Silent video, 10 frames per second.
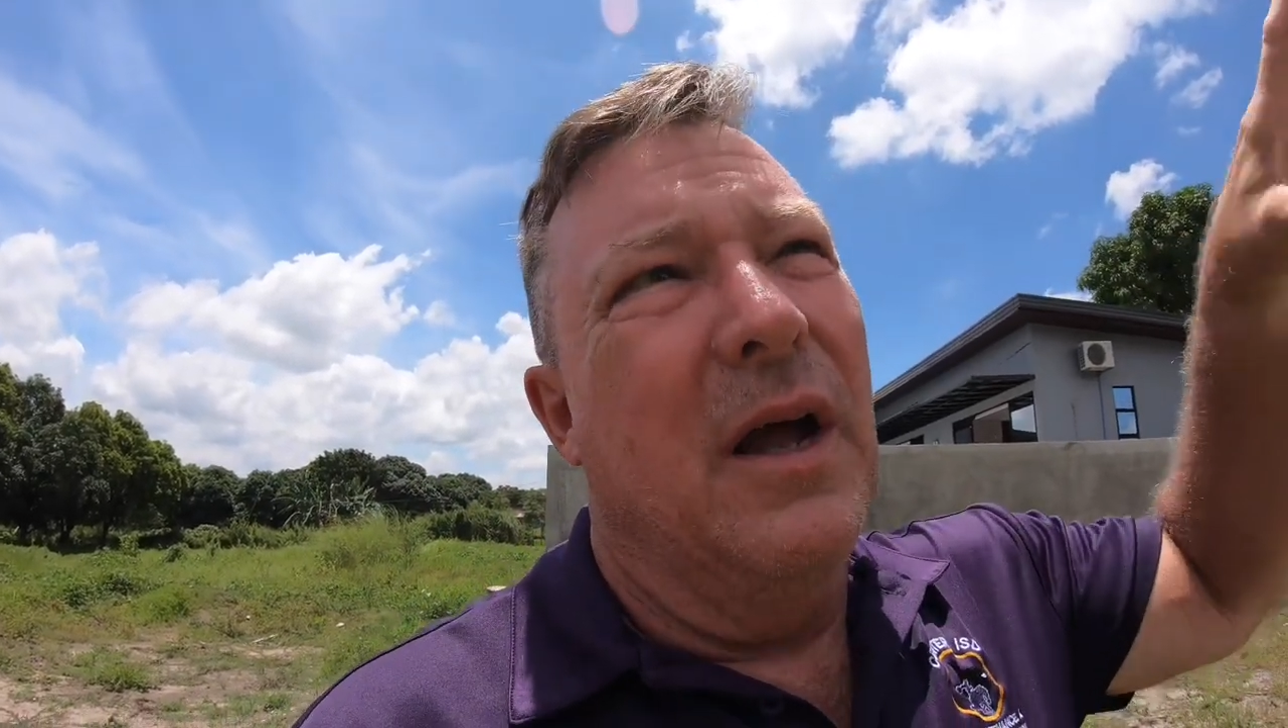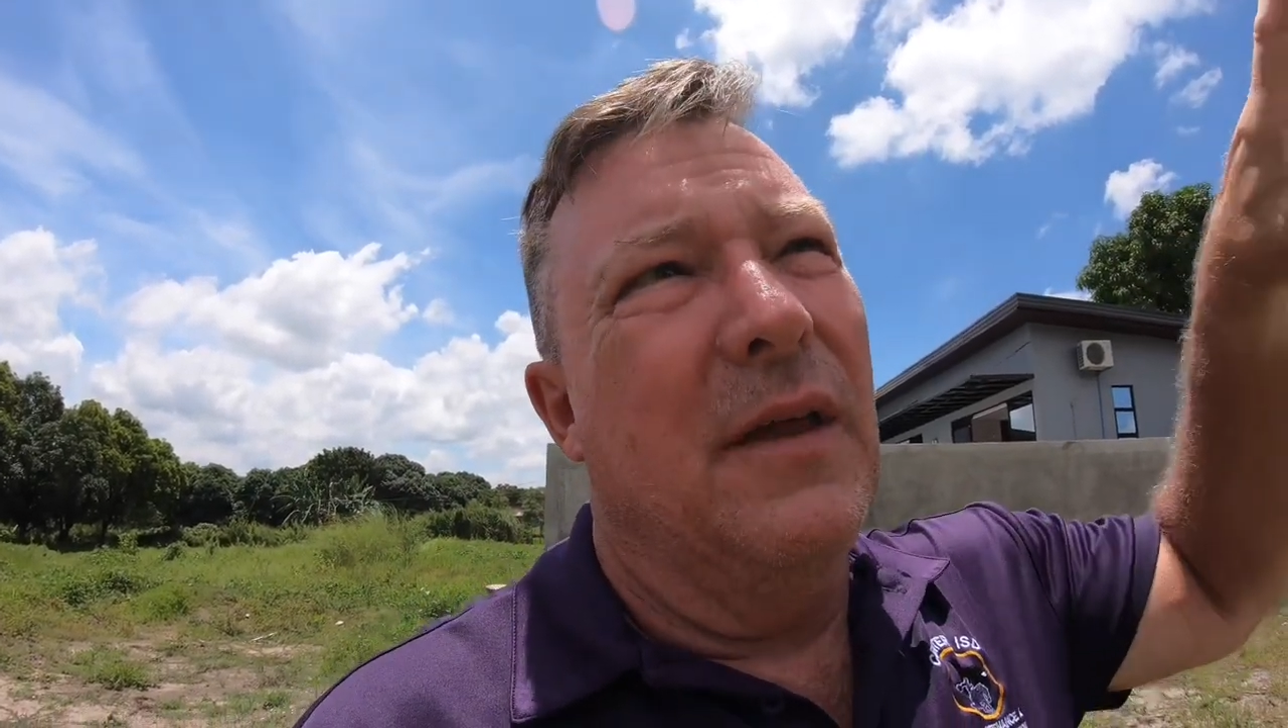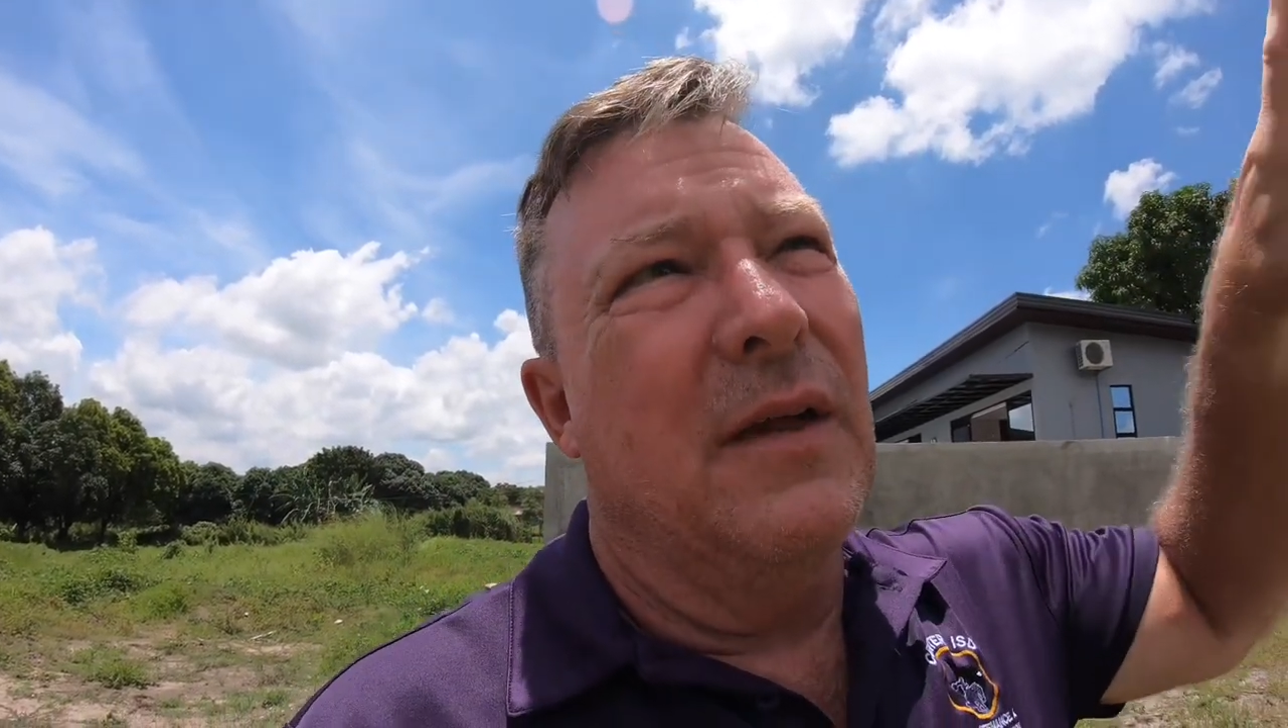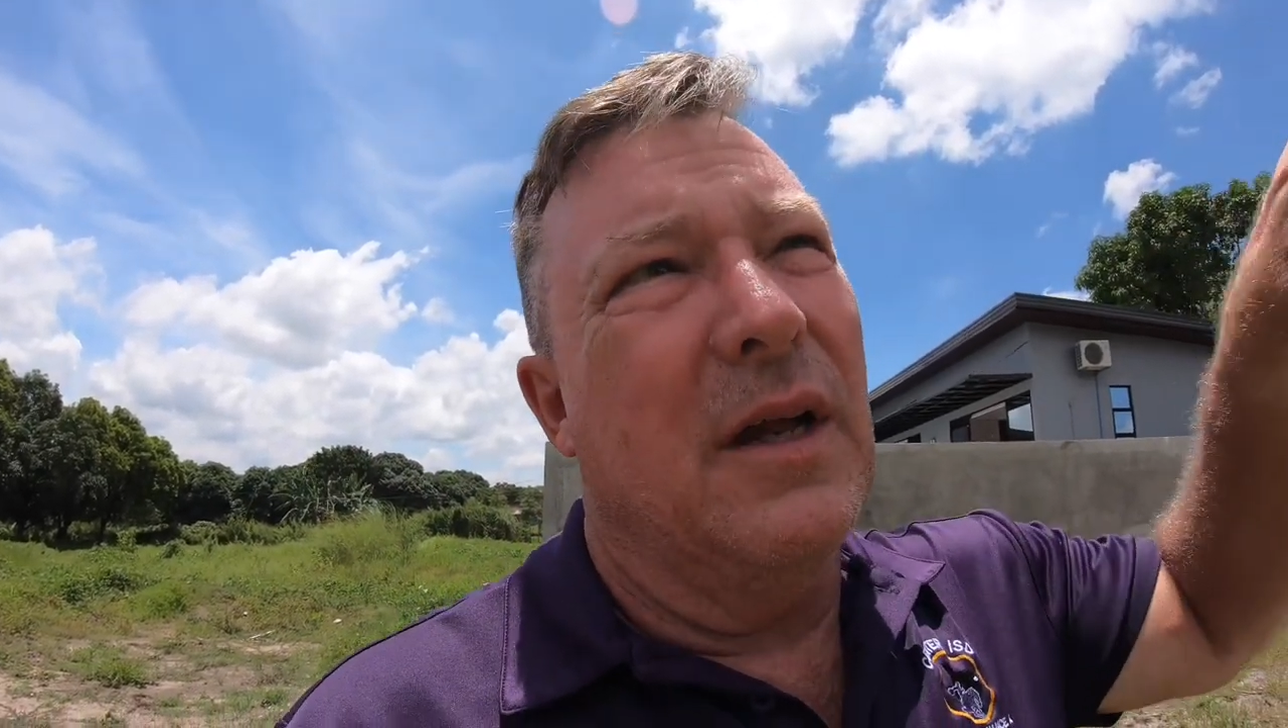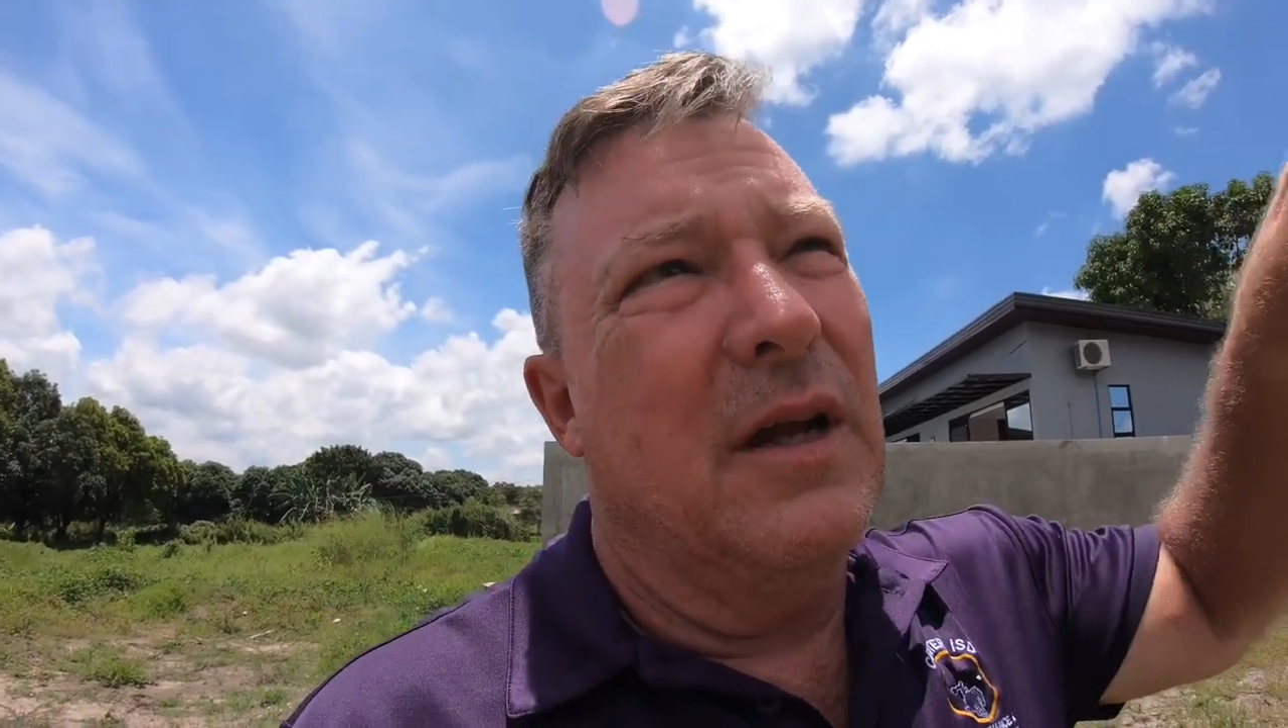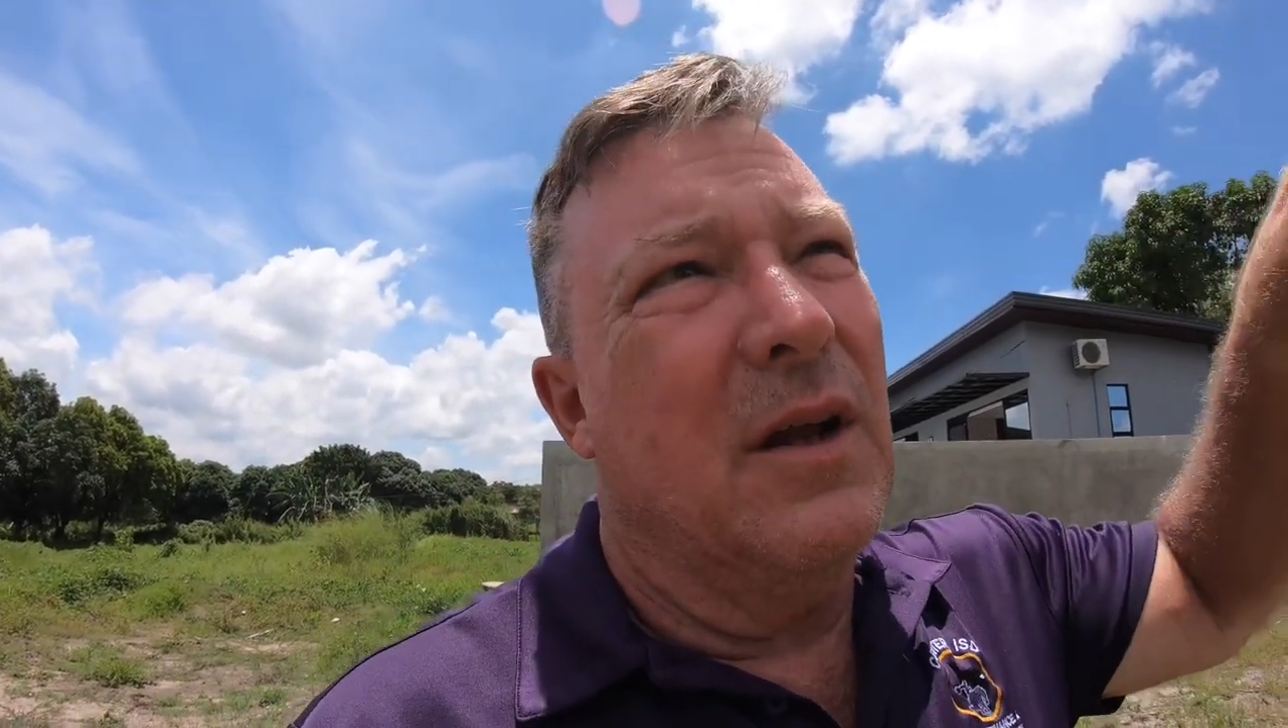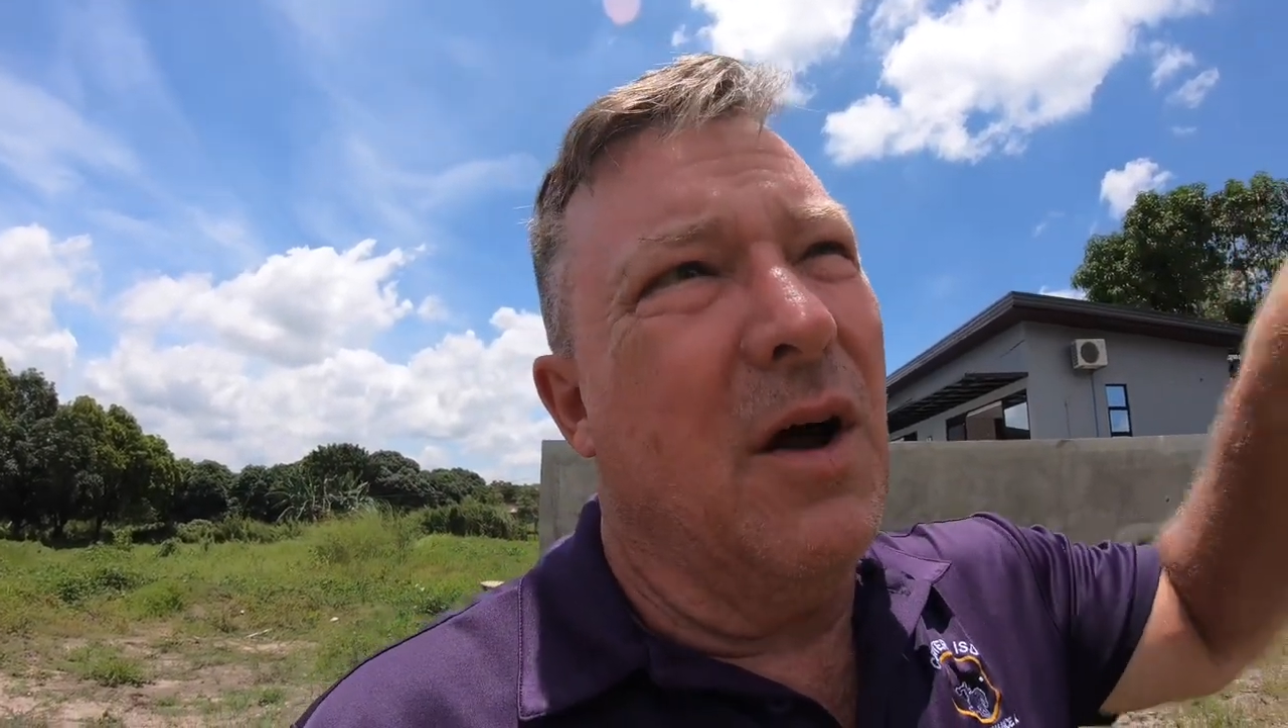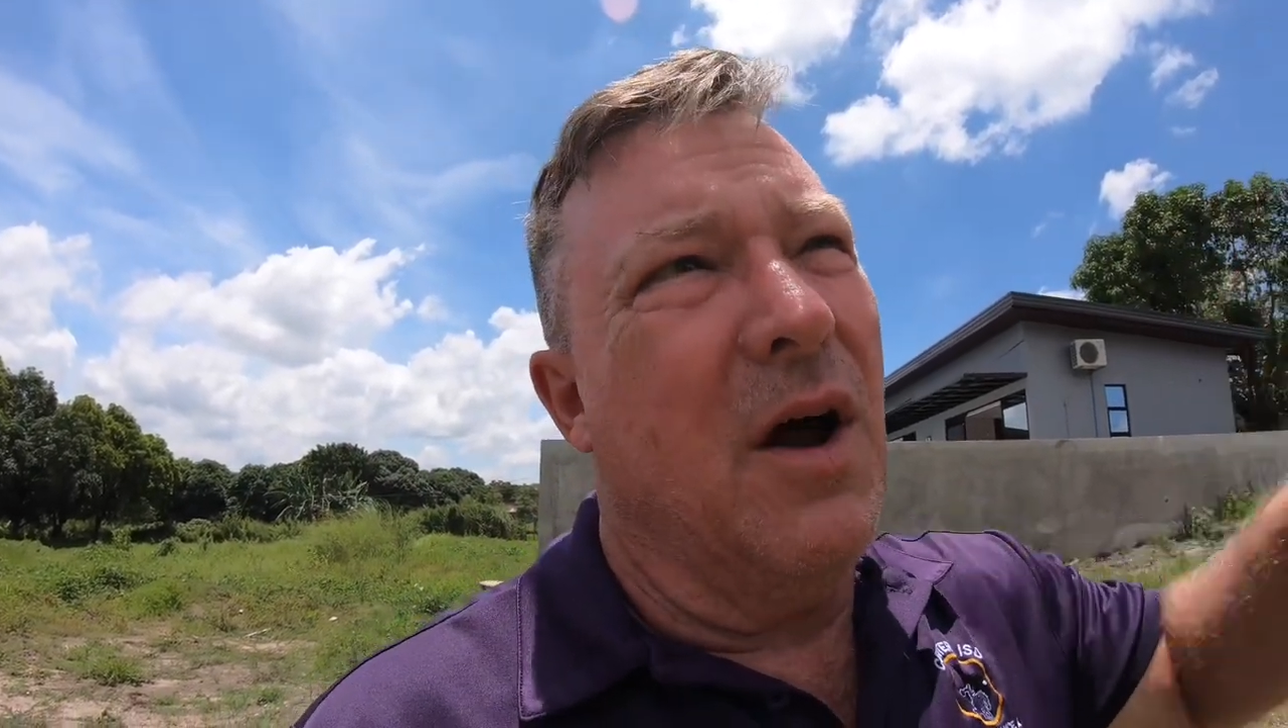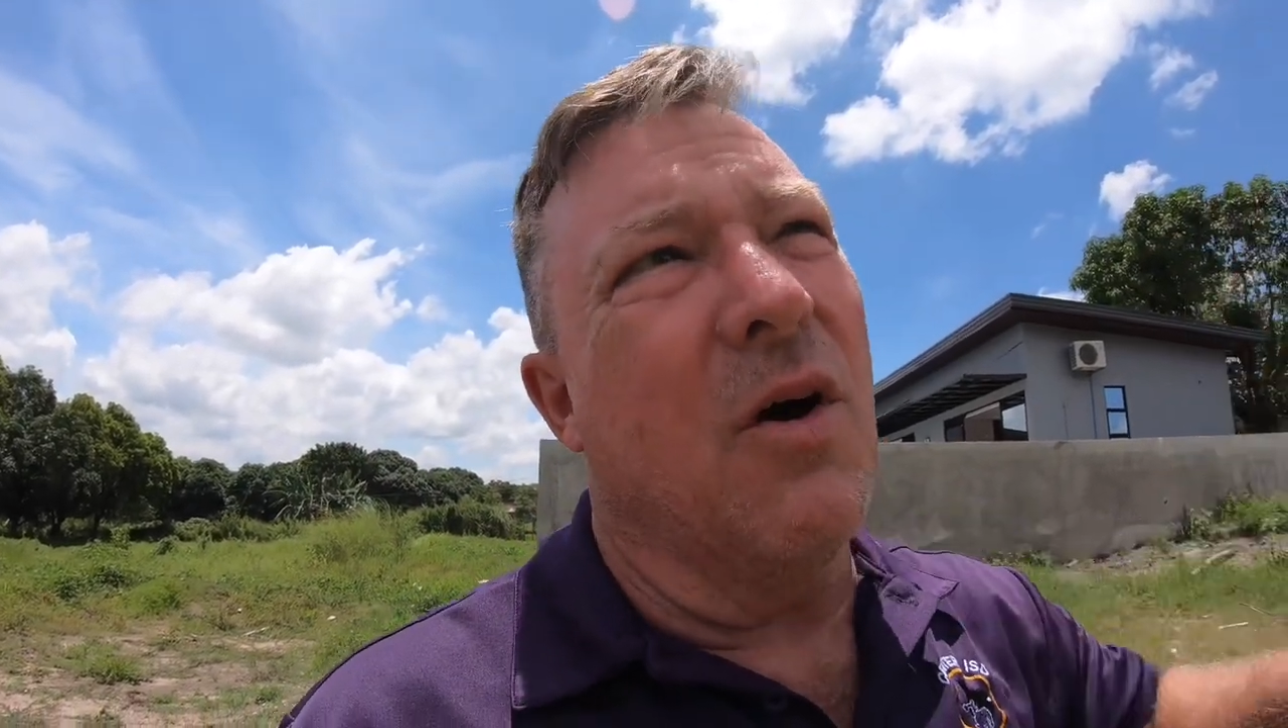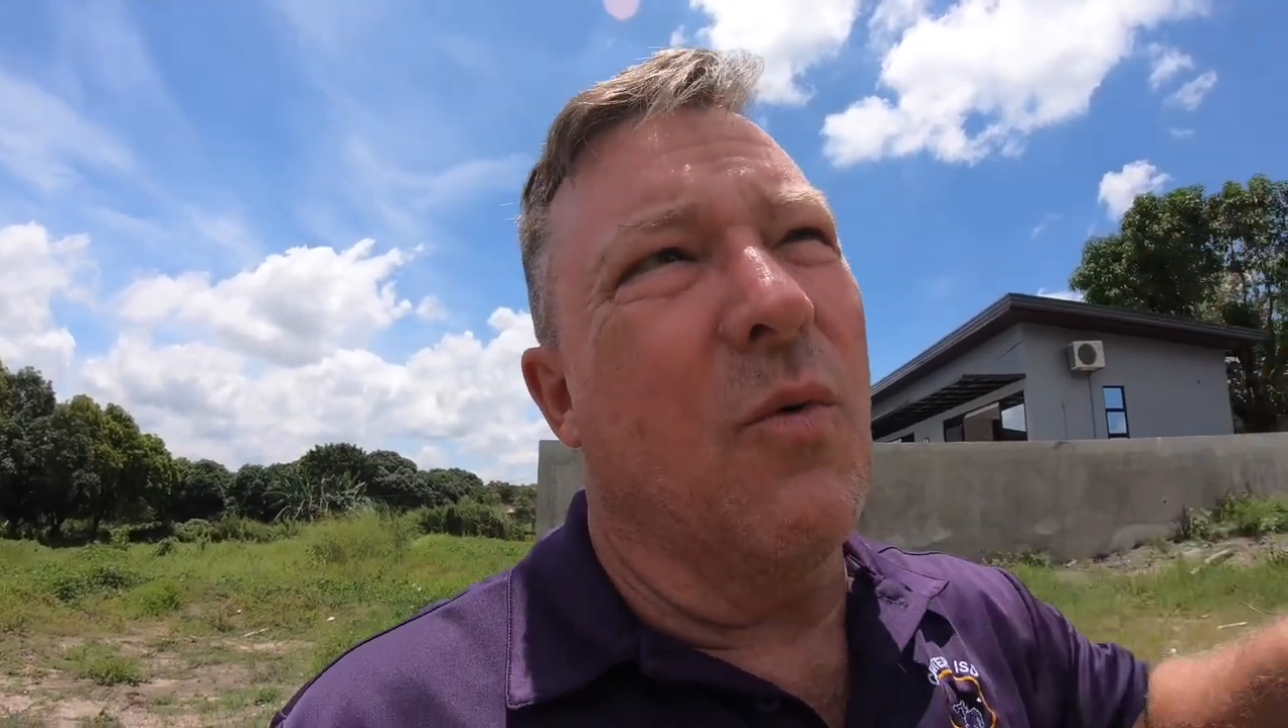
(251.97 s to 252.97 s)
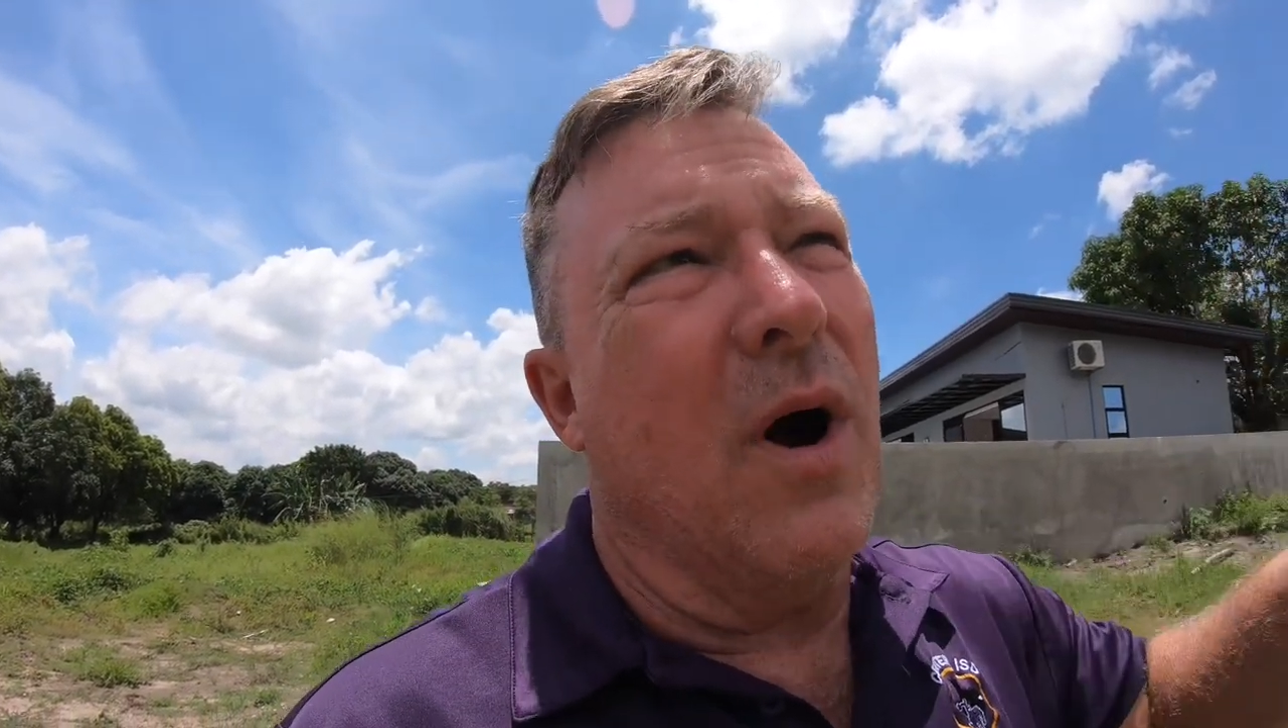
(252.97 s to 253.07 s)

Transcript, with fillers: and then they did a hog